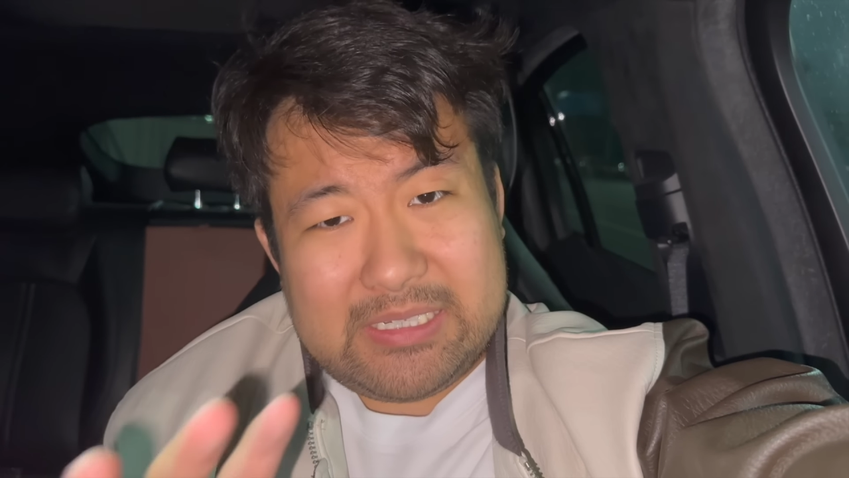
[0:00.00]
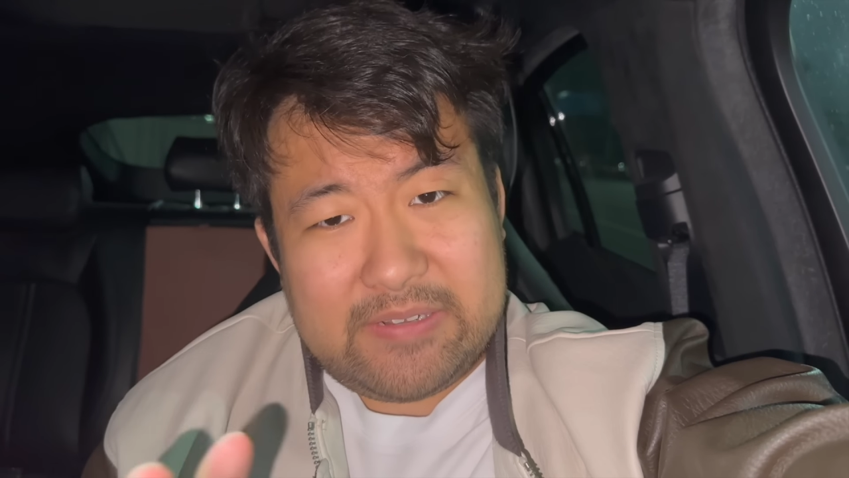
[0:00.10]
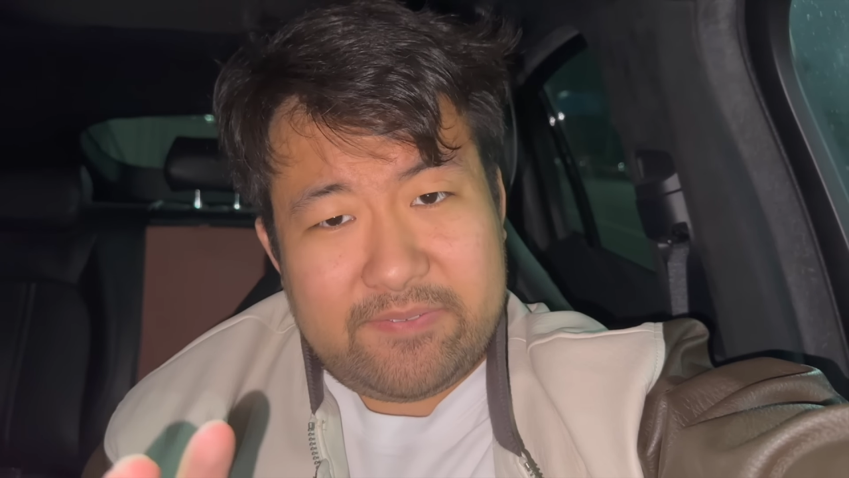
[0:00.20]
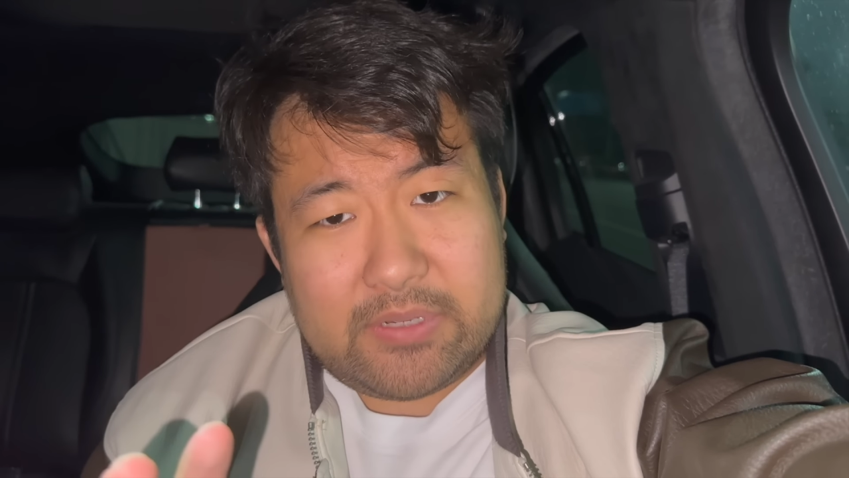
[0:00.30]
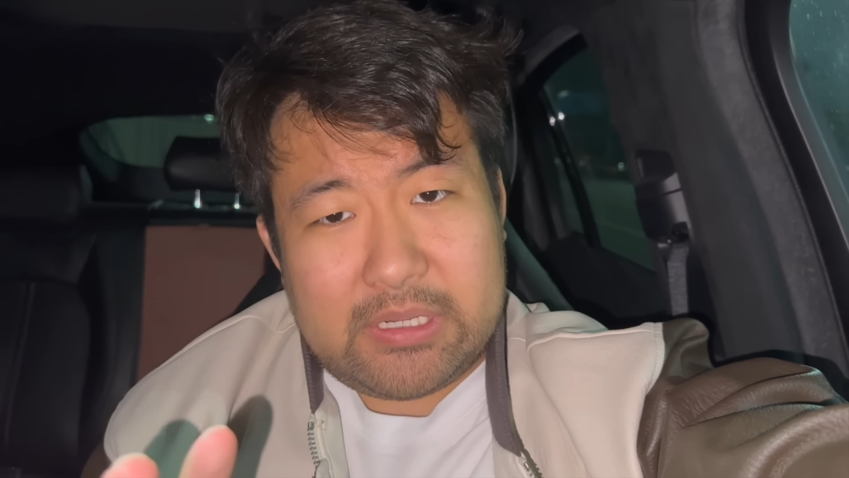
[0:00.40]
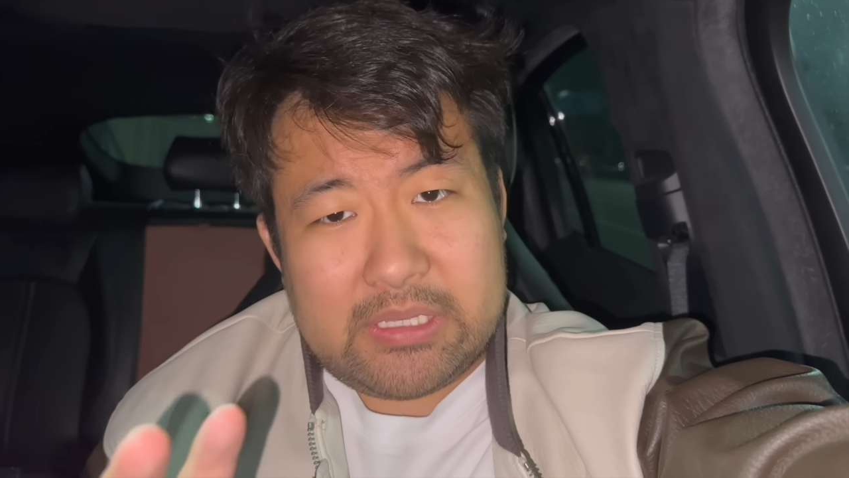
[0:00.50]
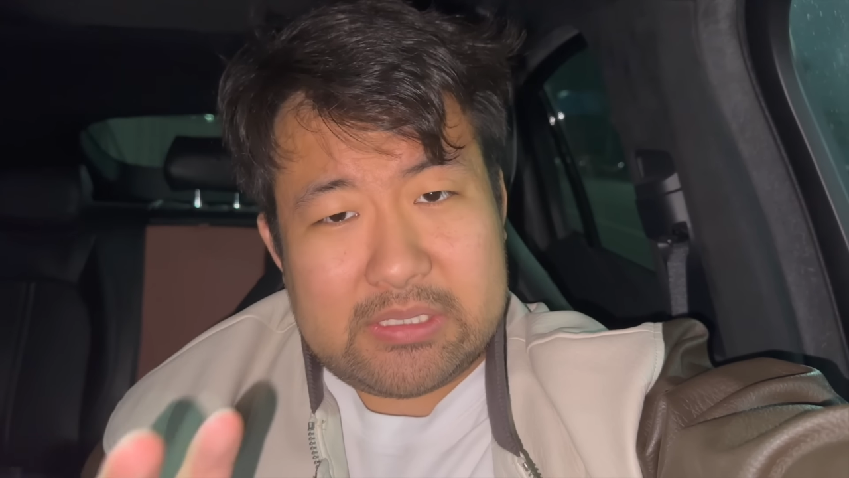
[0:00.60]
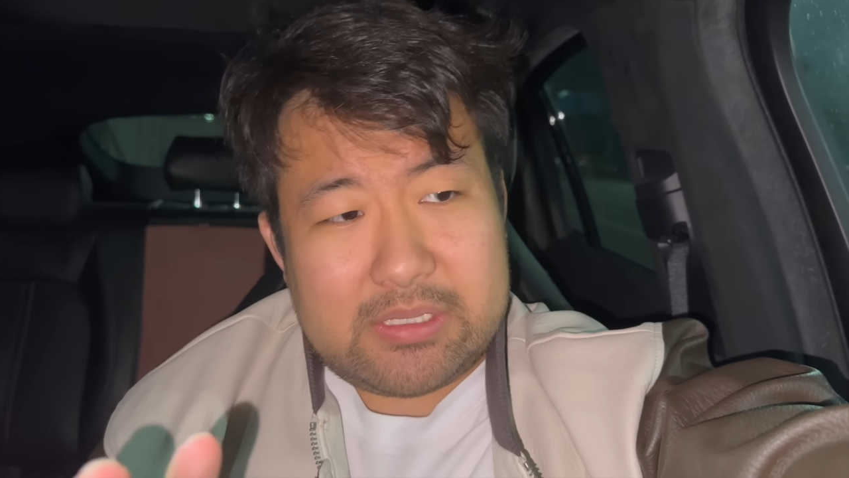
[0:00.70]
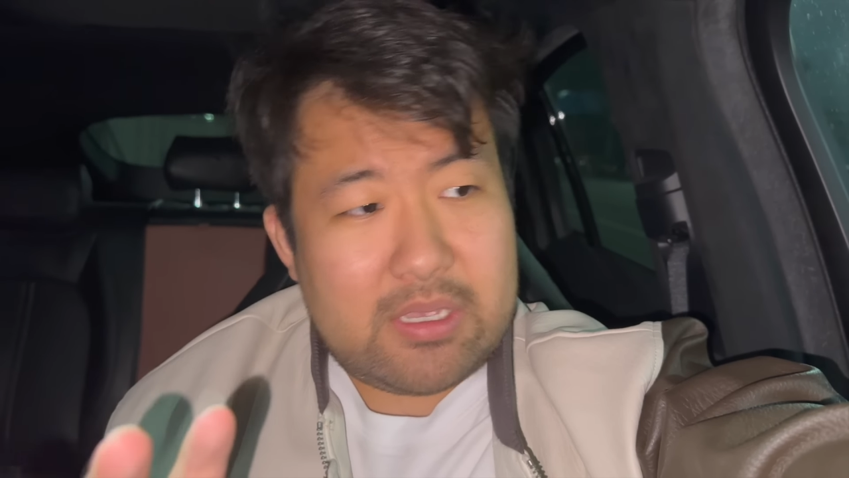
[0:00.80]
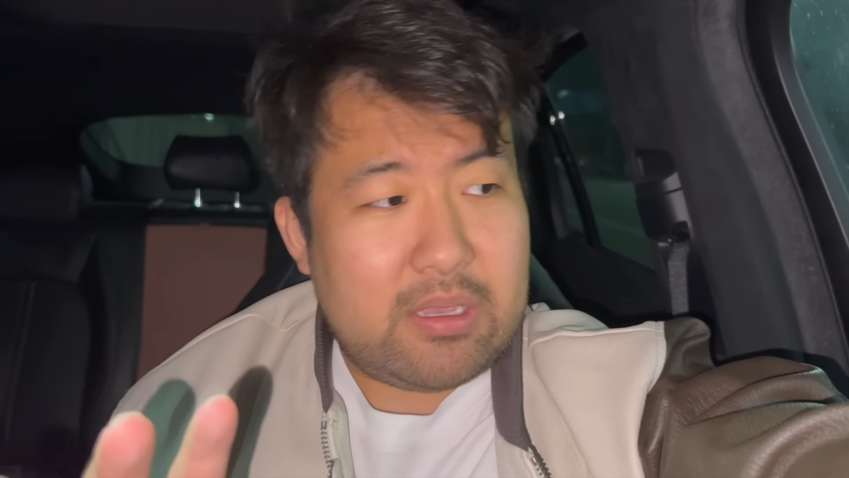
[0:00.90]
different
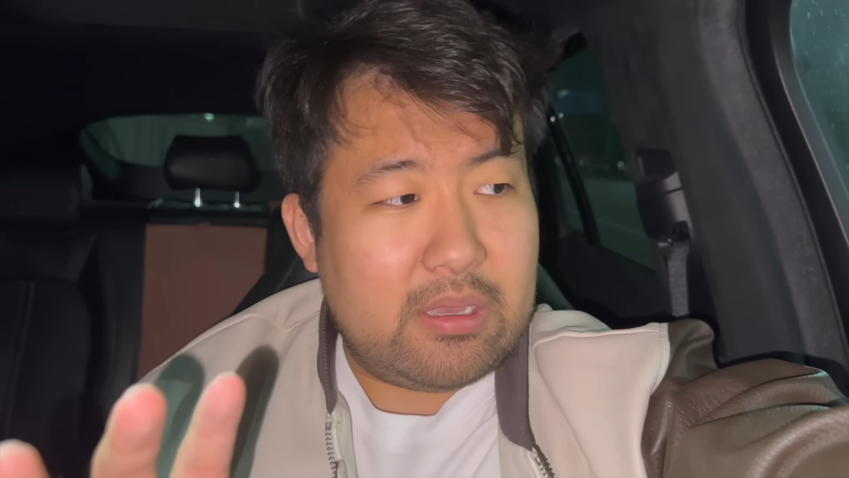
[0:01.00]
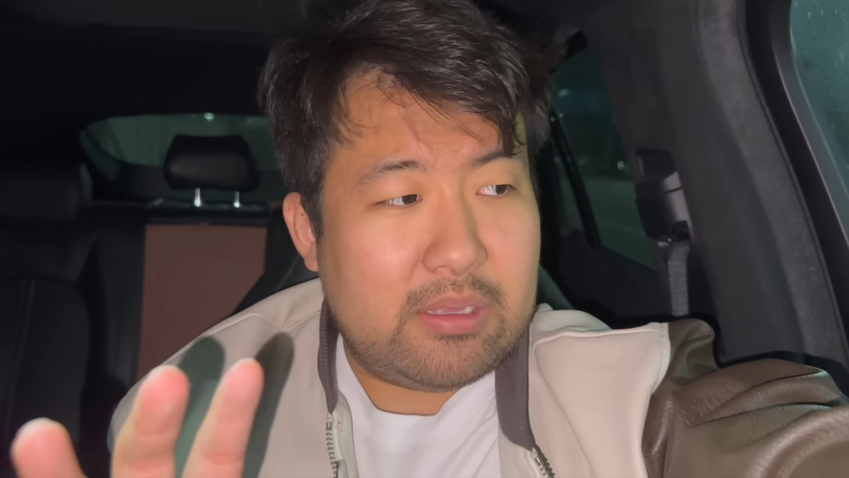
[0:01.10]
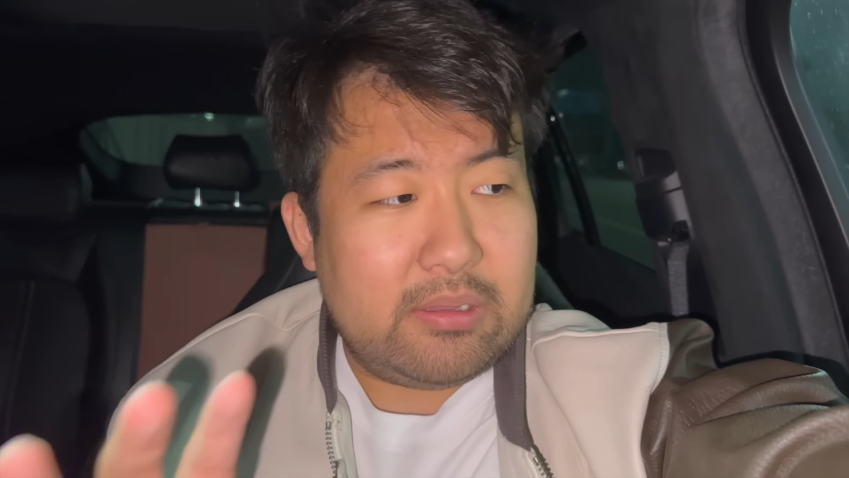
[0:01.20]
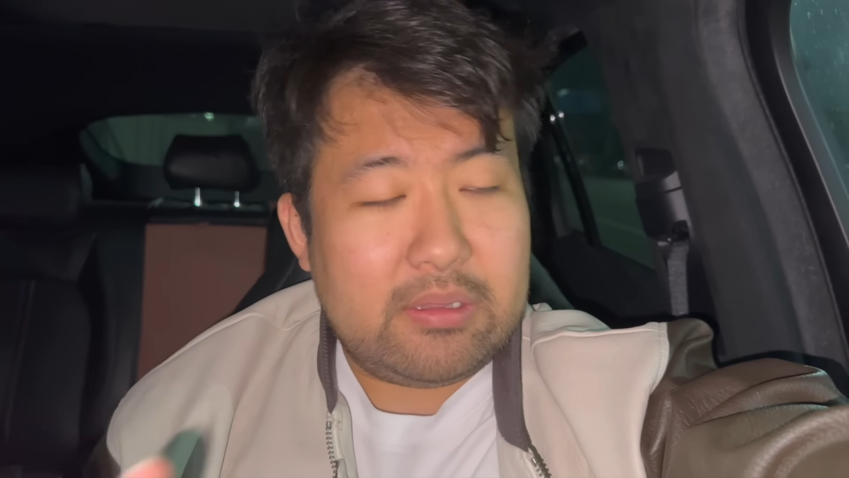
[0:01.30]
is uh,